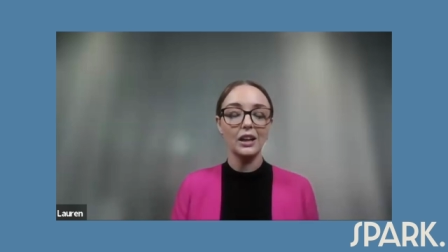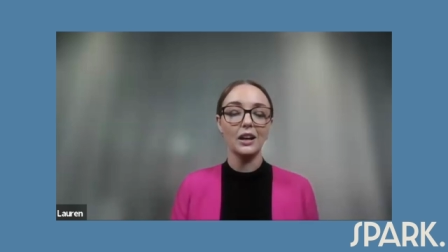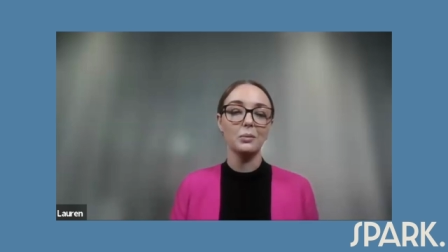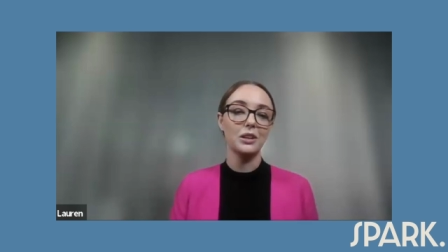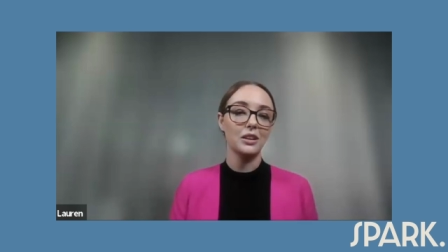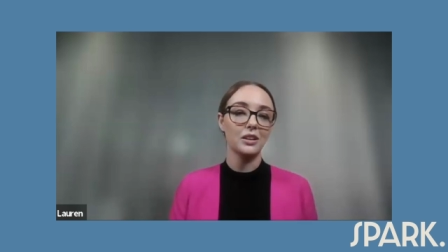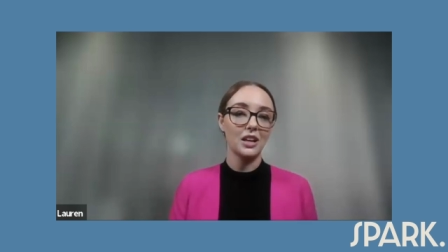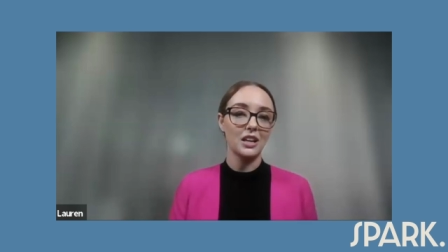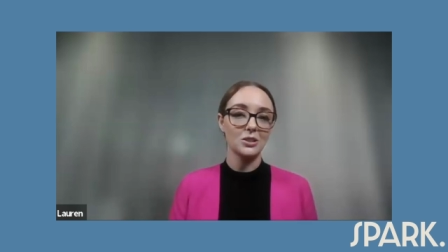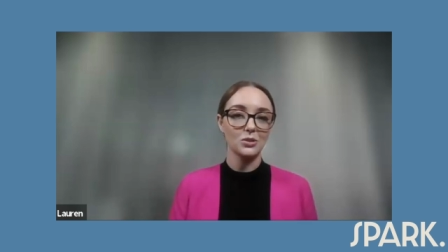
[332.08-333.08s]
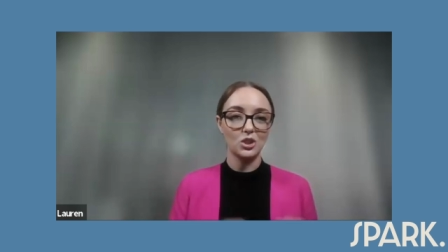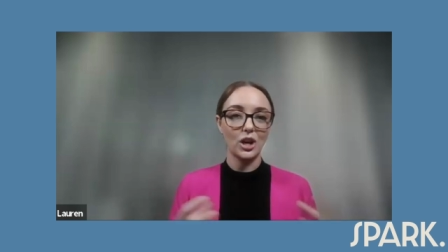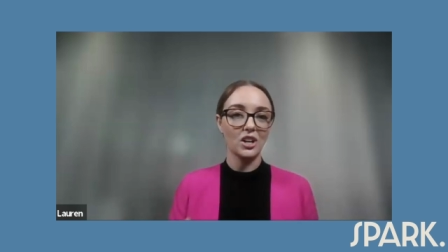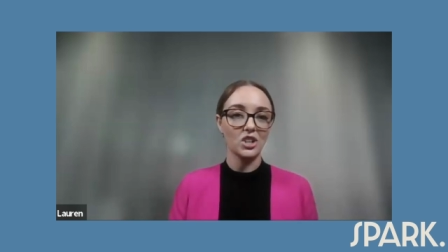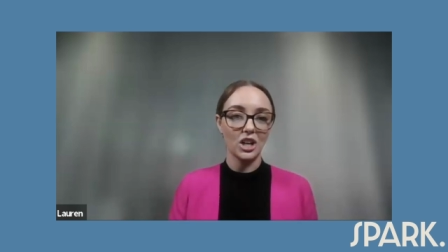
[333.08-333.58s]
um, that they sort of
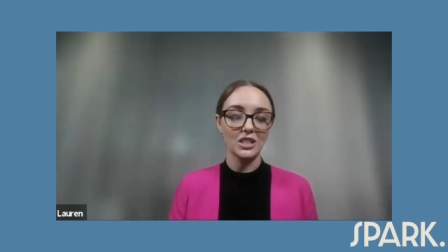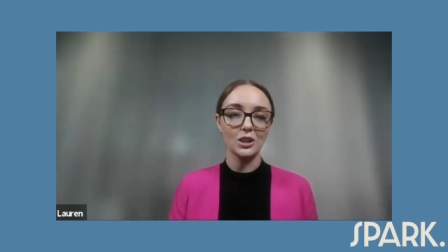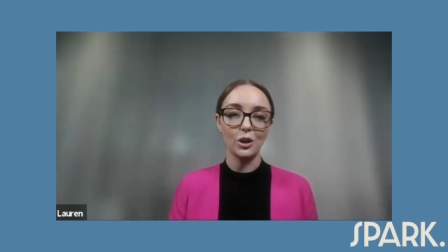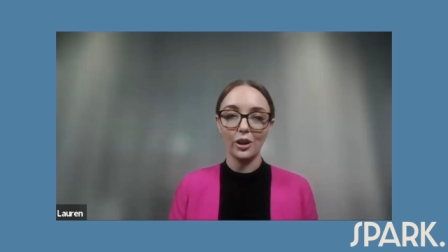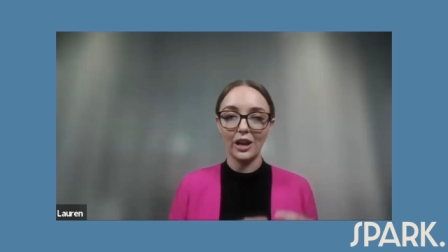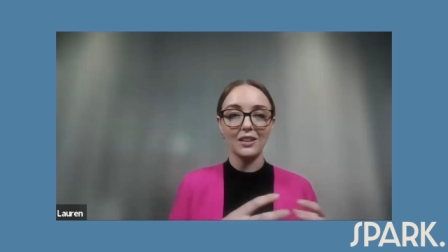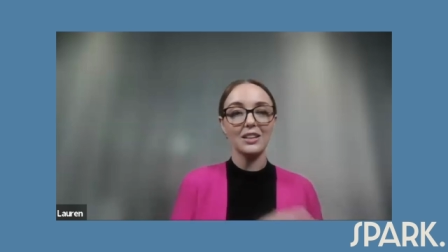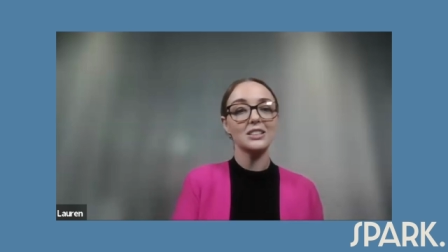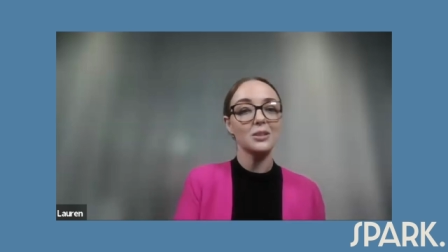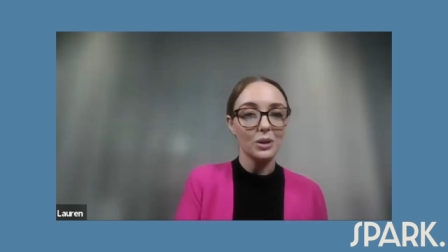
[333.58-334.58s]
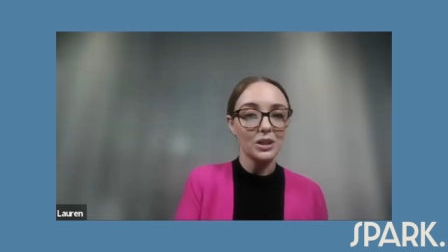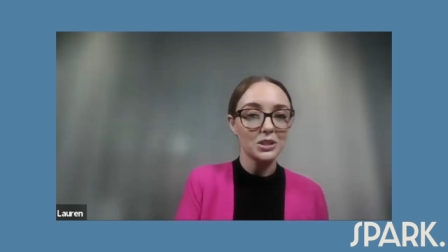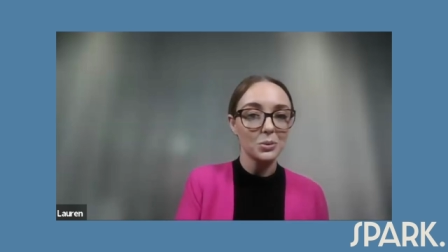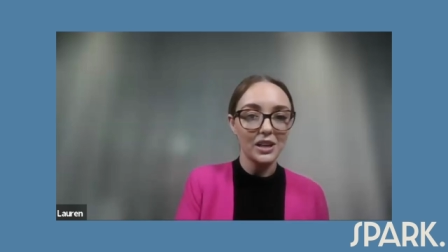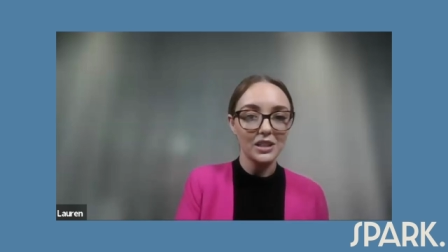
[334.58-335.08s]
strategize and go okay these are the ones
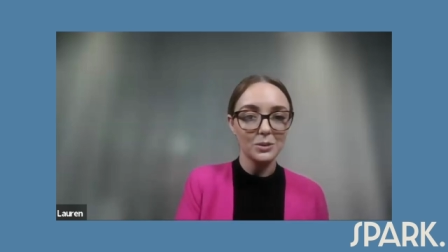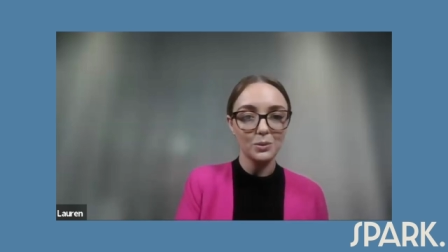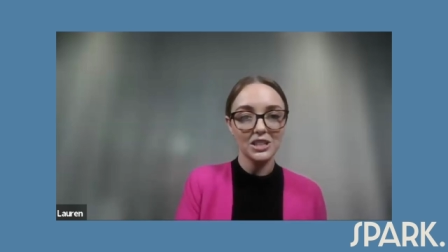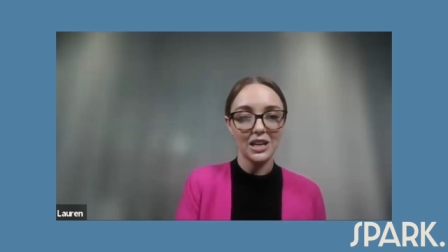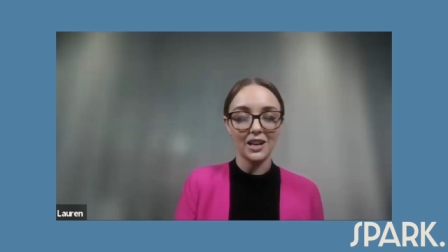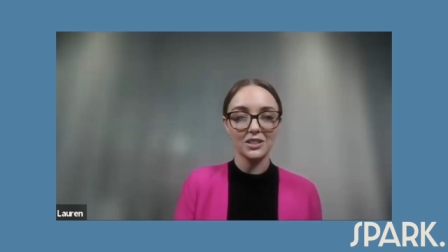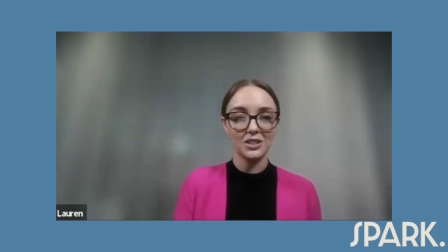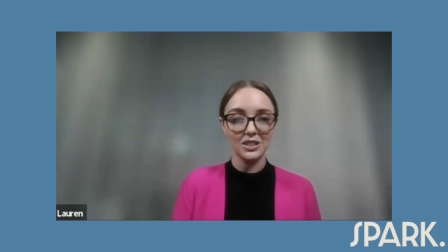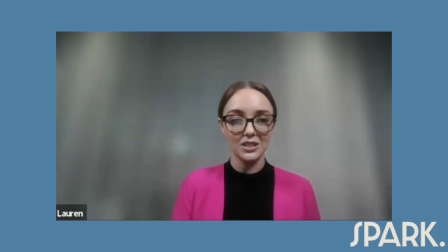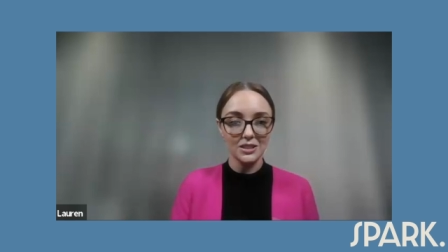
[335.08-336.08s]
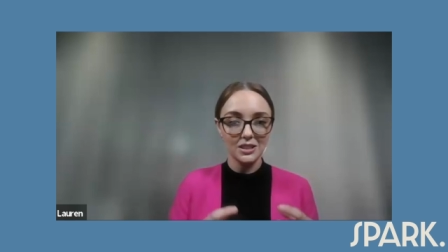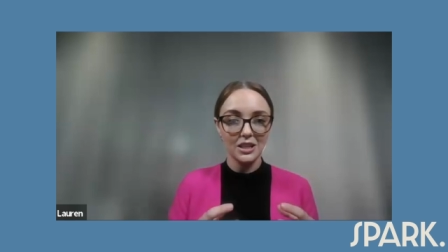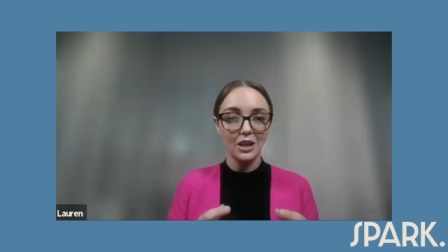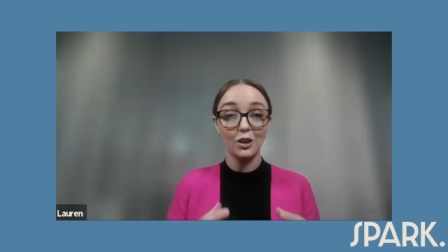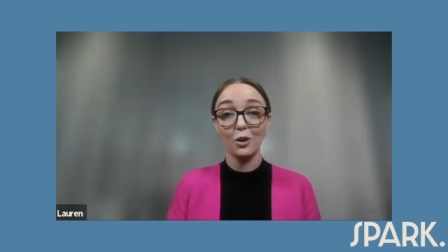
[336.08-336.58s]
that we need to protect this is
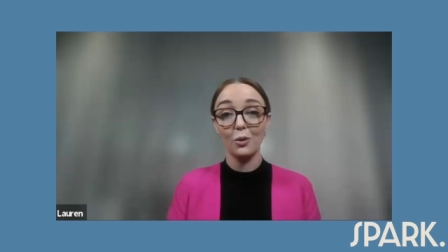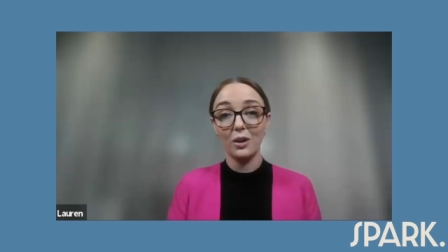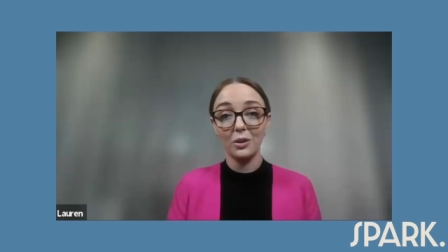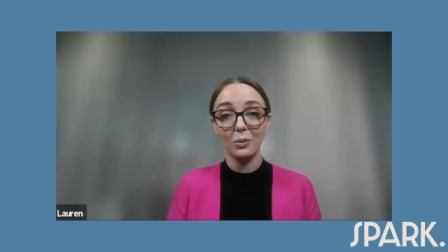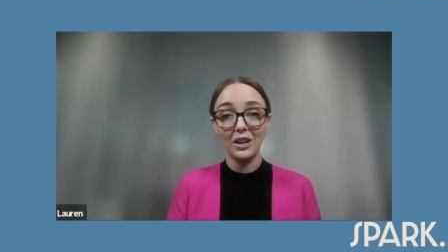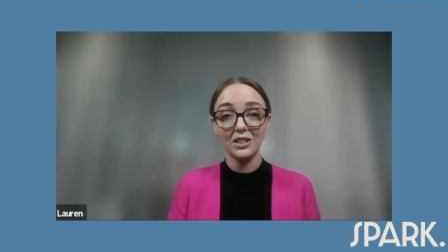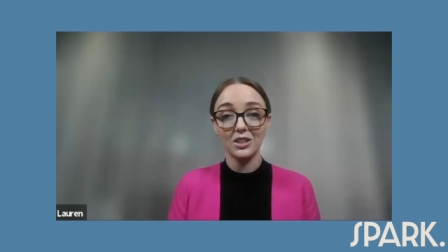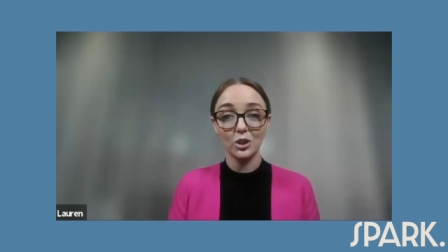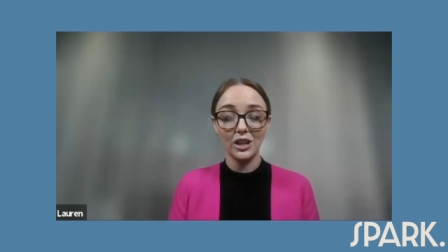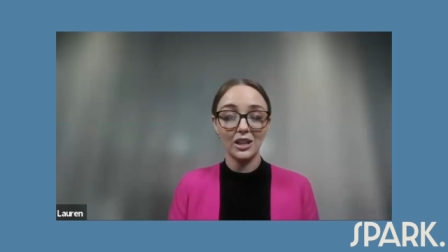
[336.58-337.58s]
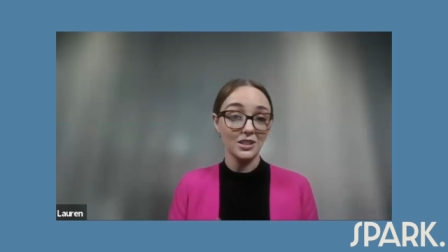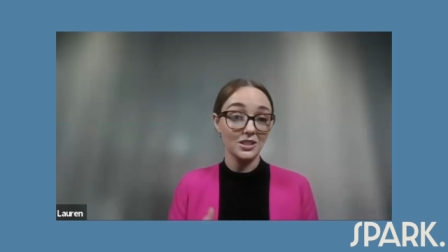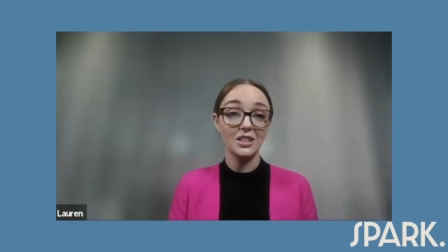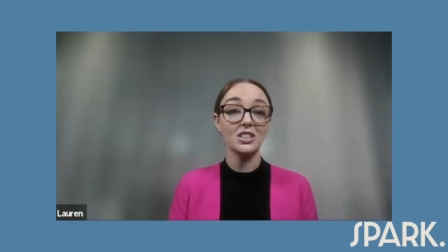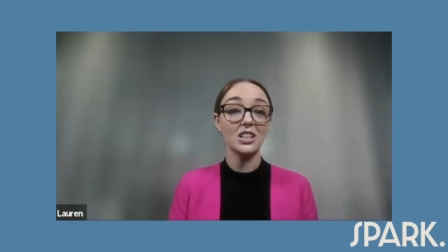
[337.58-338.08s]
you know one that we need to treat as
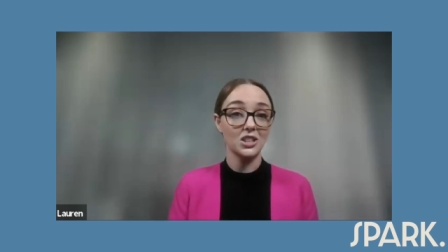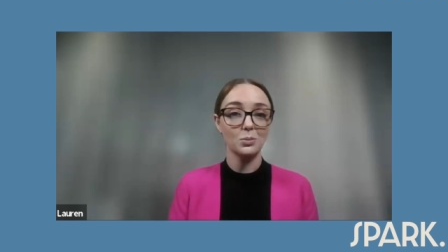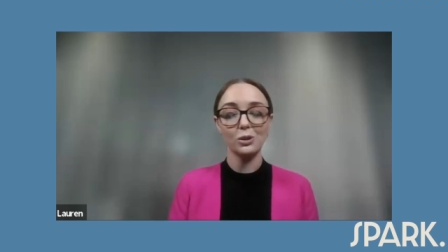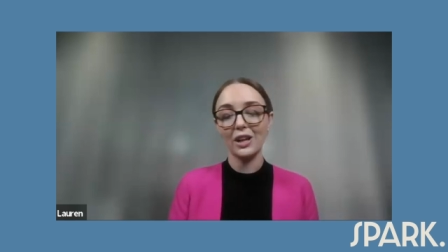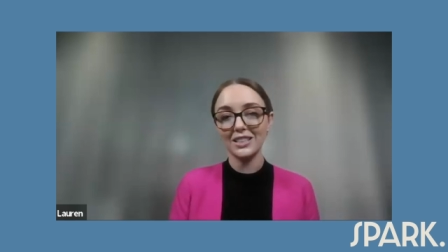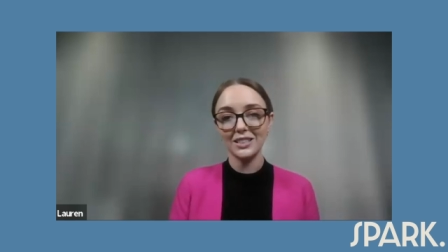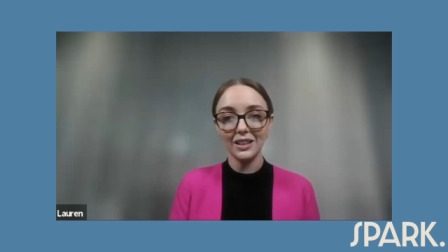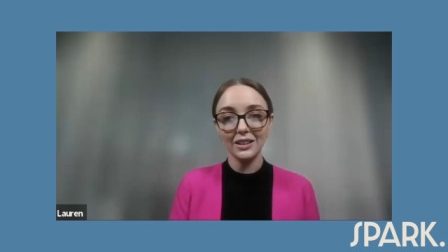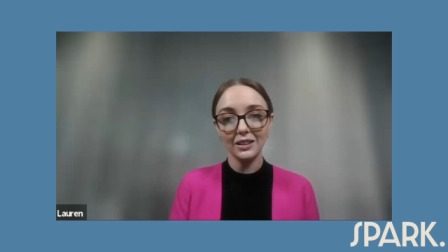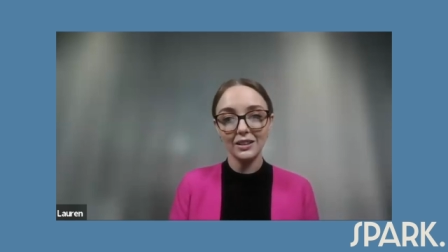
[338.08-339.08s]
an intangible asset